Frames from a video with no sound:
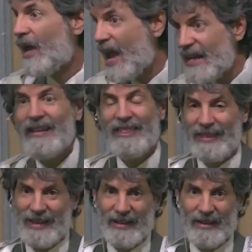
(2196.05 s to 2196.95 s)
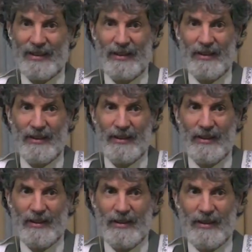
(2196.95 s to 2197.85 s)
anything,
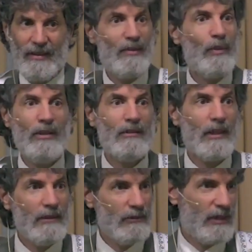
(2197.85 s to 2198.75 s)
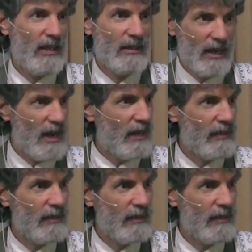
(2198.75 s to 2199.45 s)
then we don't understand God.